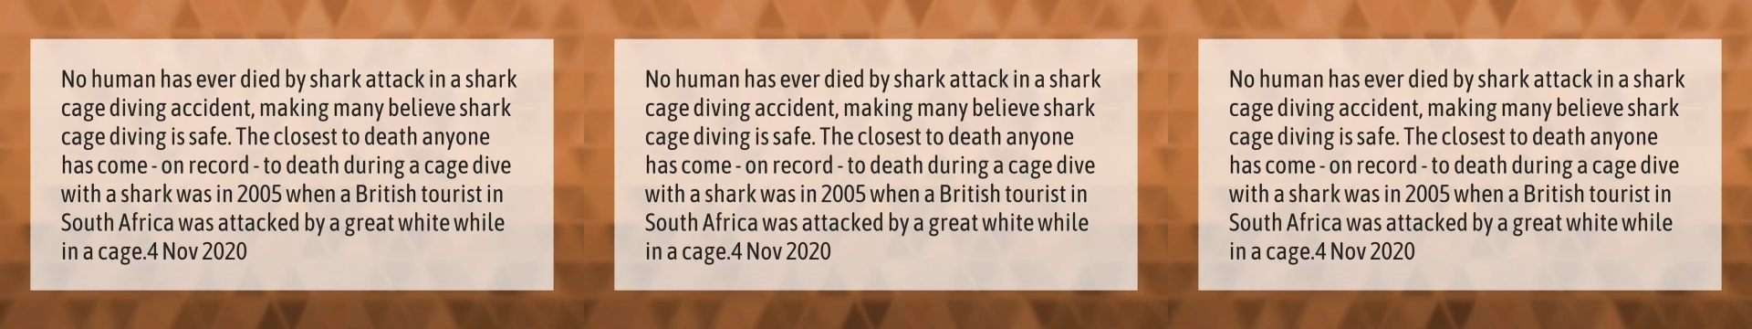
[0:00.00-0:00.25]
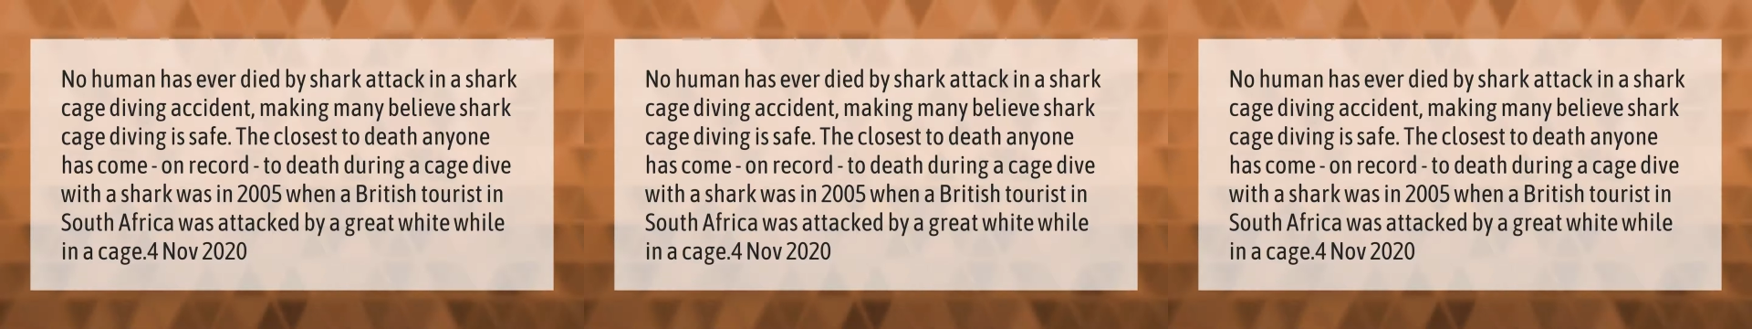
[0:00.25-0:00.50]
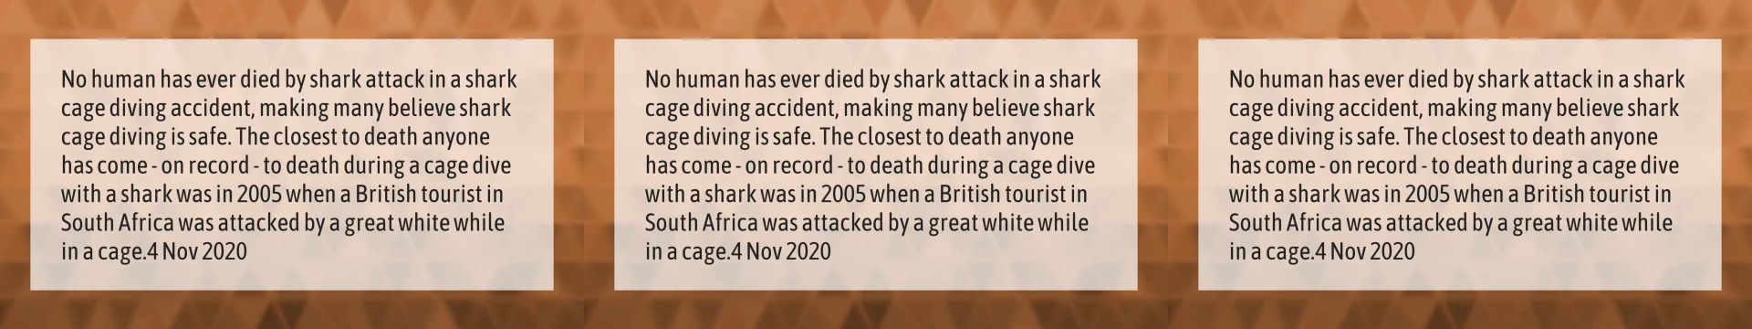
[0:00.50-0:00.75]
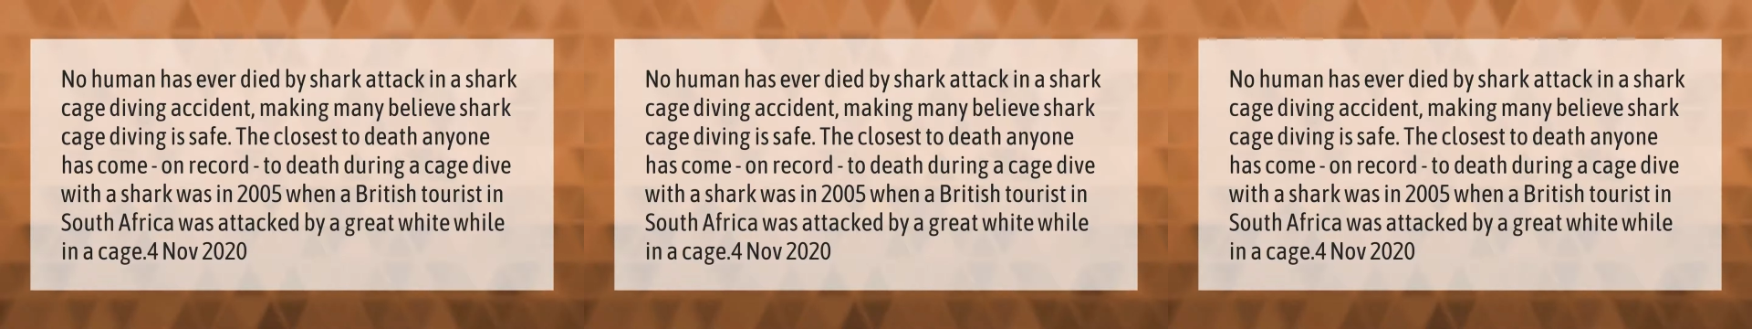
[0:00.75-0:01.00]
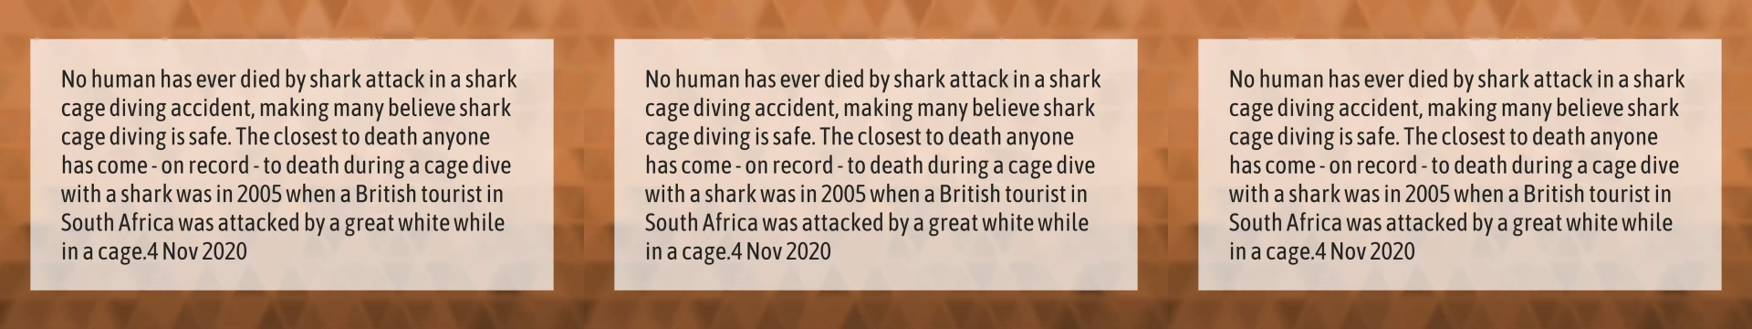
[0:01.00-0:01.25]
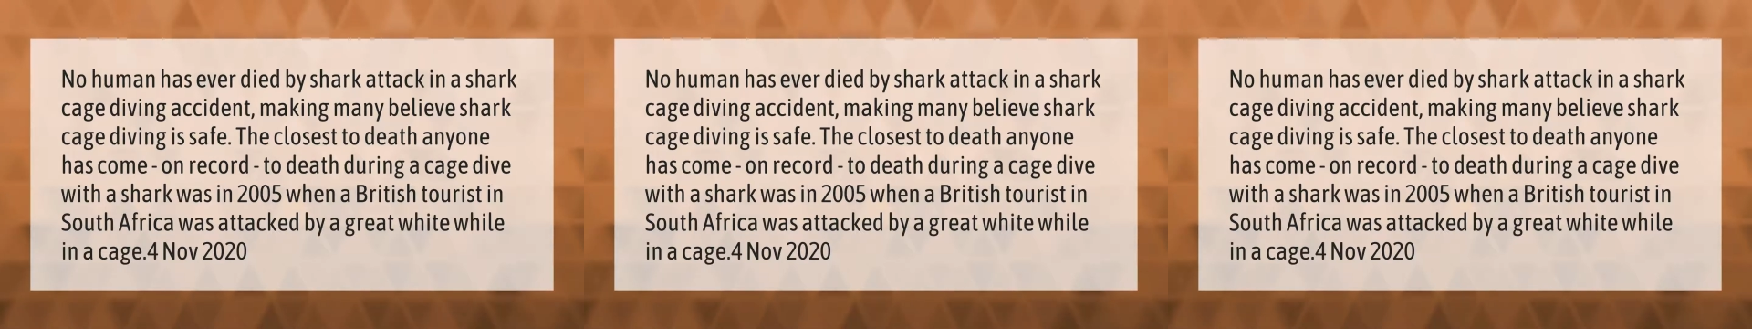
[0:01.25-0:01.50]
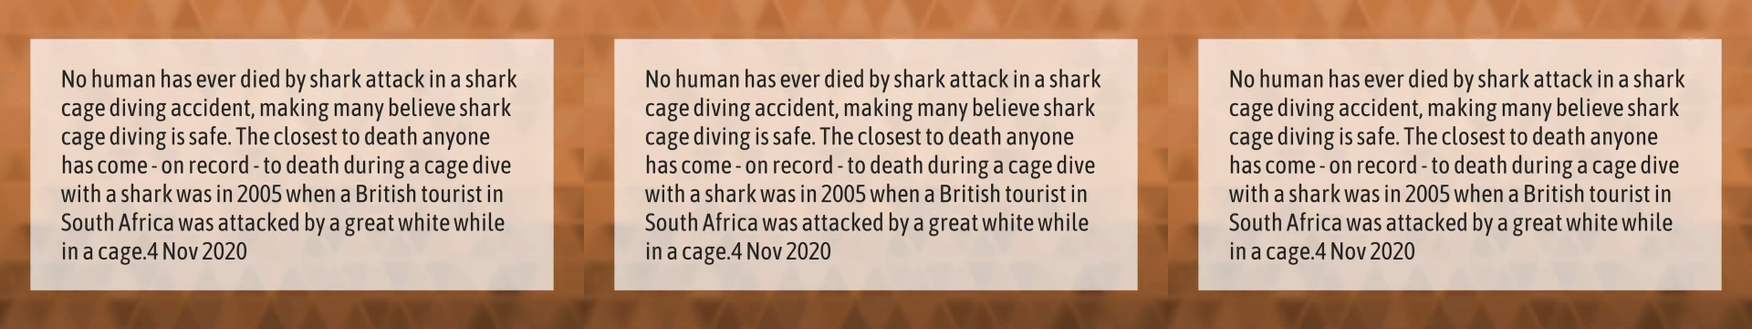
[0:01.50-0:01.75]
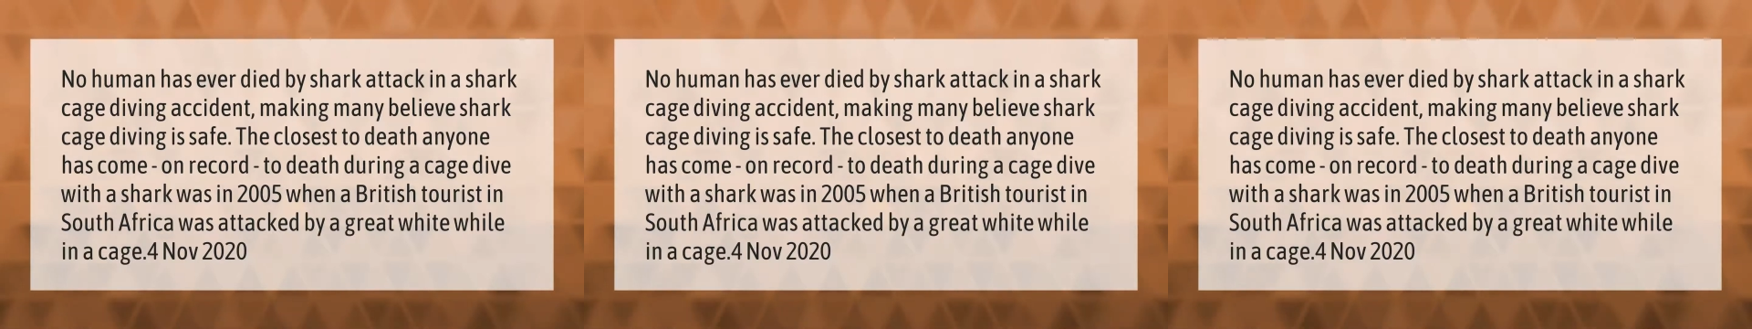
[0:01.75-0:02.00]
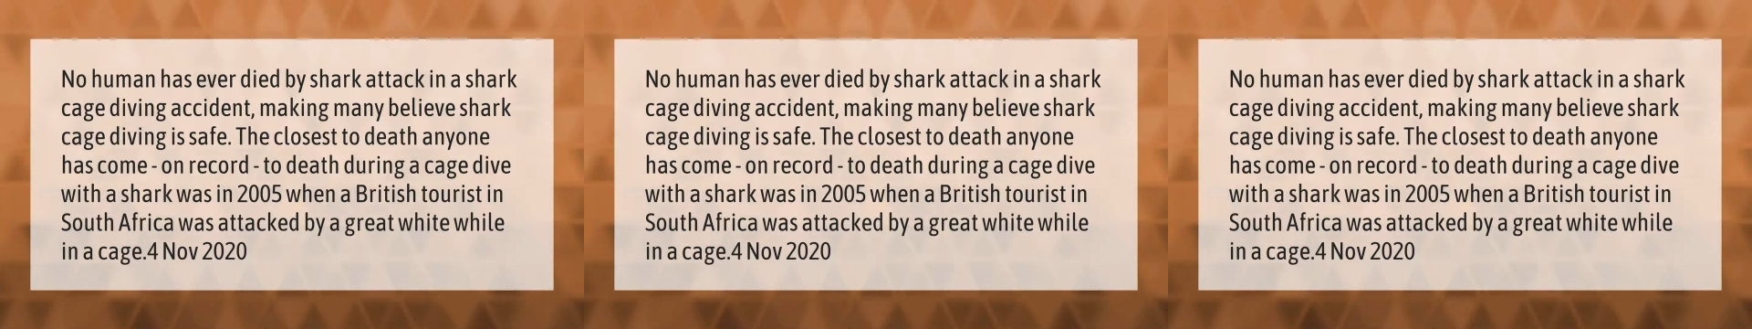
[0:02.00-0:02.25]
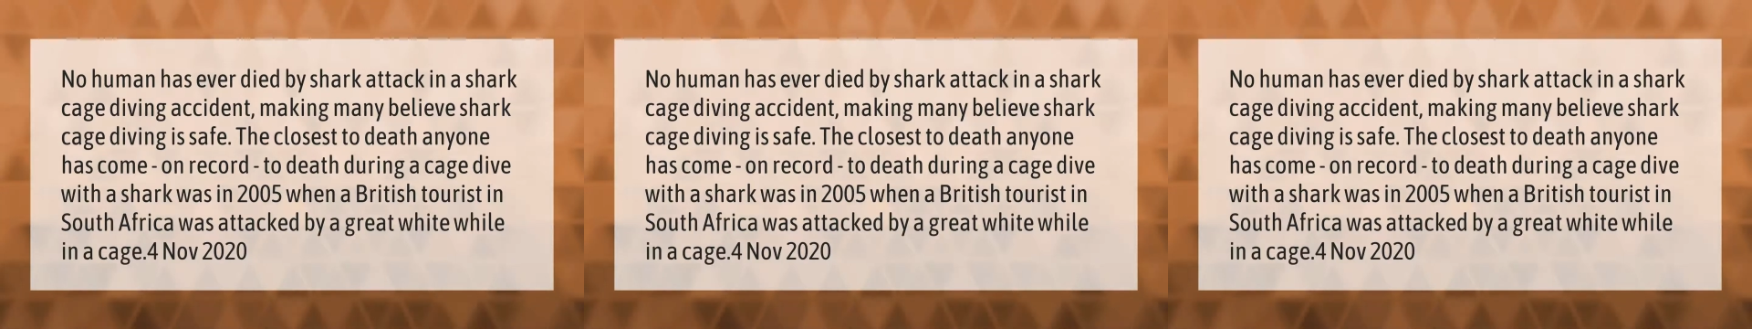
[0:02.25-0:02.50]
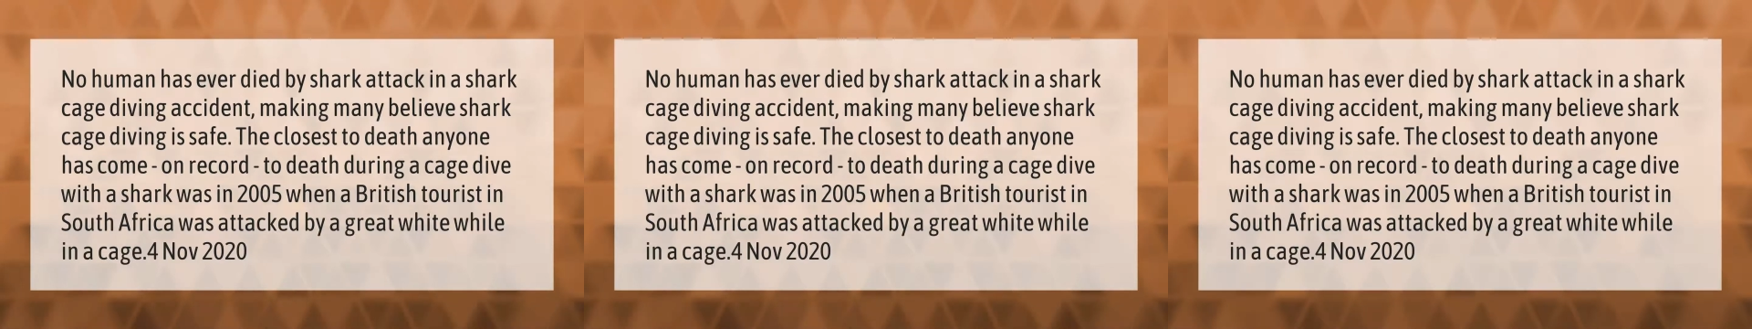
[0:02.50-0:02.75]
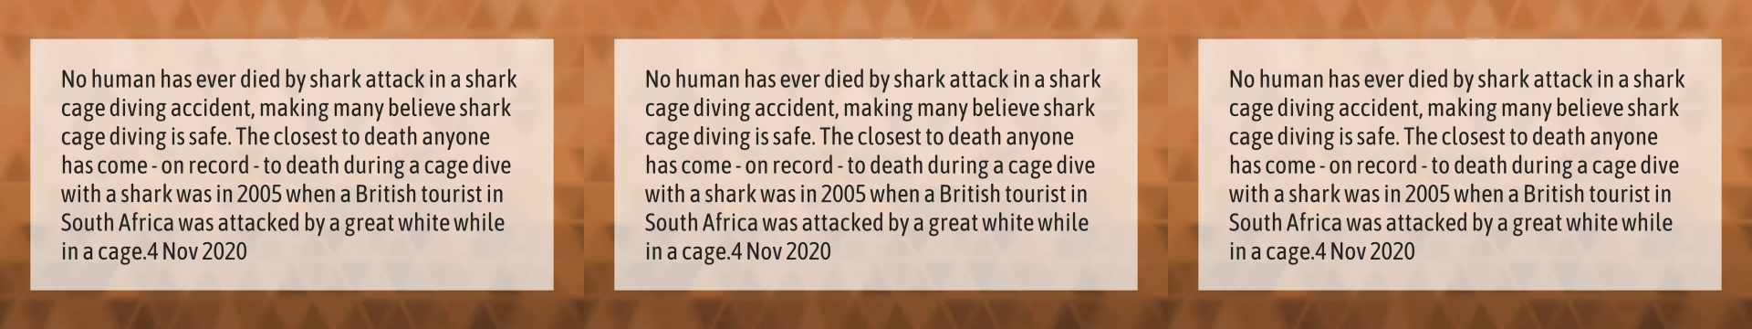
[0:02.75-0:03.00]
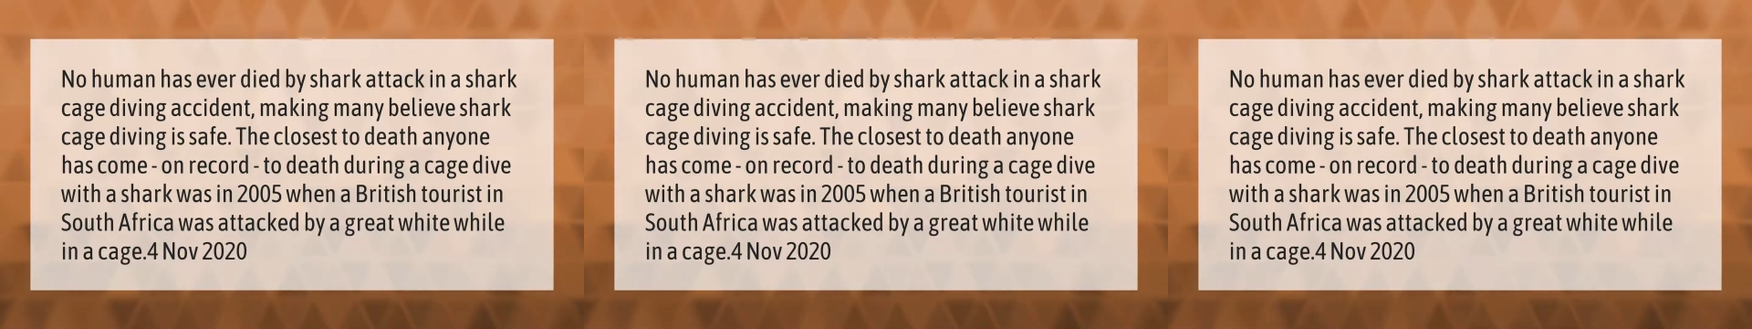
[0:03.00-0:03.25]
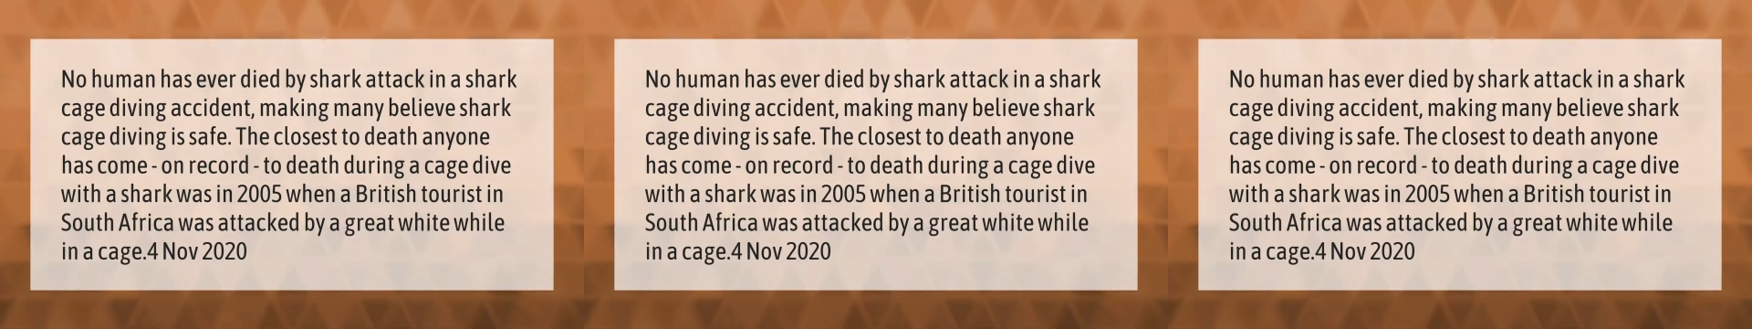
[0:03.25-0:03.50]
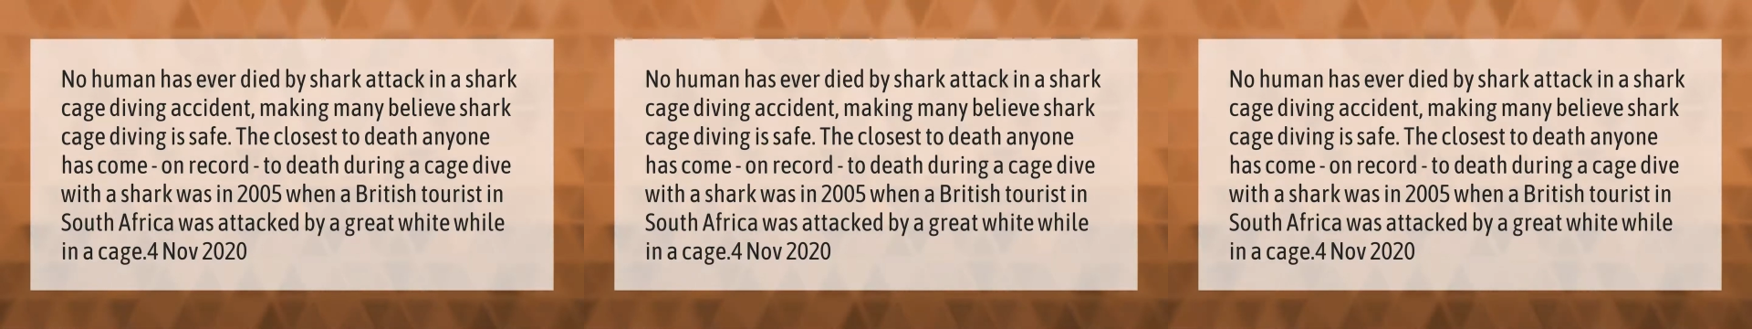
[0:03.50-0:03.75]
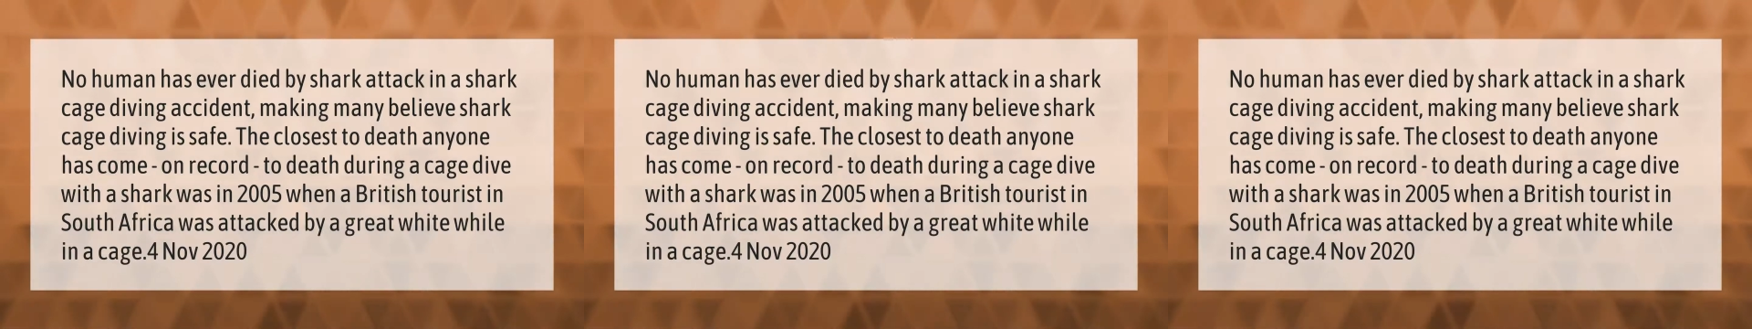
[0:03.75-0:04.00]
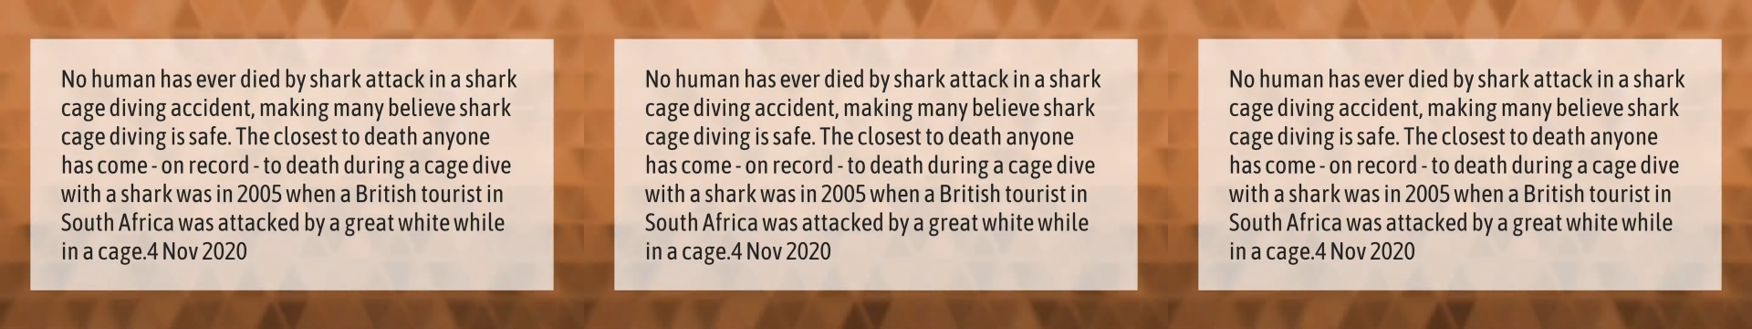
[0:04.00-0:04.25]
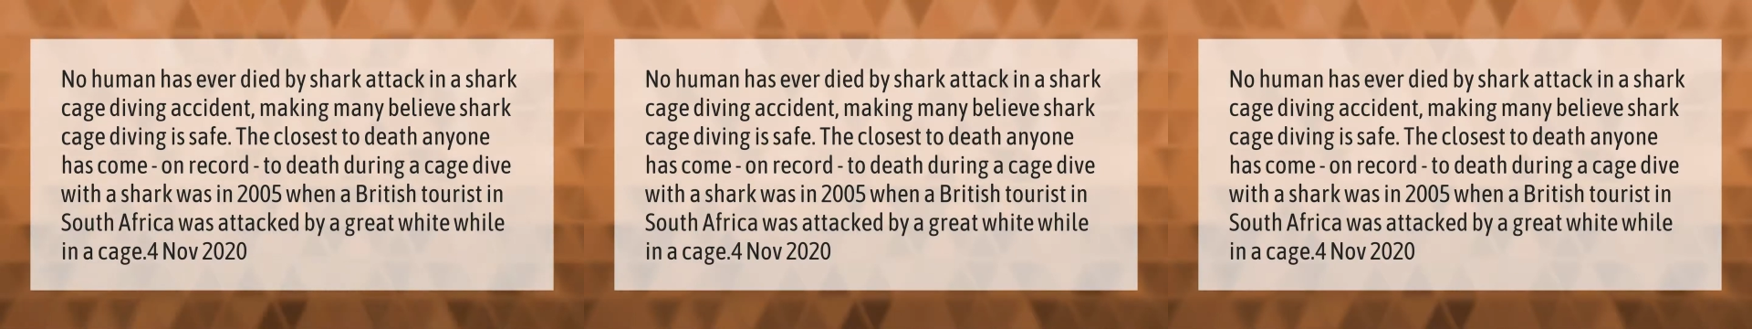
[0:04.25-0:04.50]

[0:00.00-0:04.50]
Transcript: (no speaker visible)